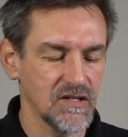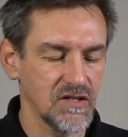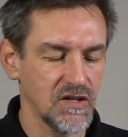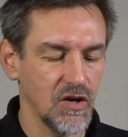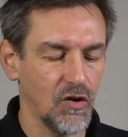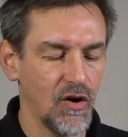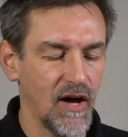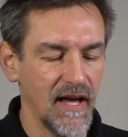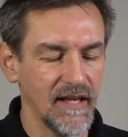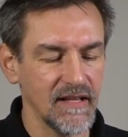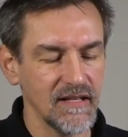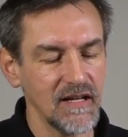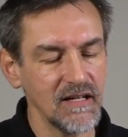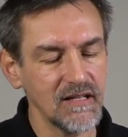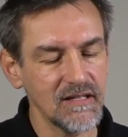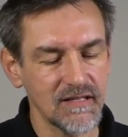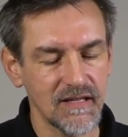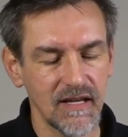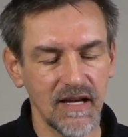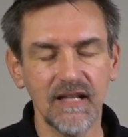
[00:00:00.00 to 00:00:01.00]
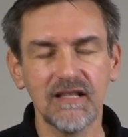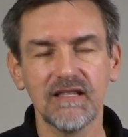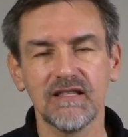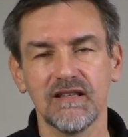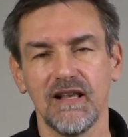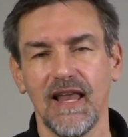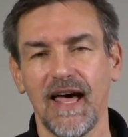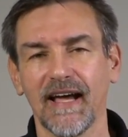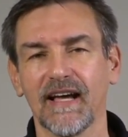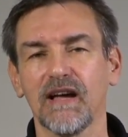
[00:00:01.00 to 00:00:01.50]
so it's
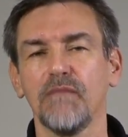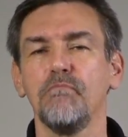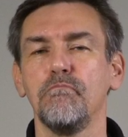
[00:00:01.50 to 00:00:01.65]
like a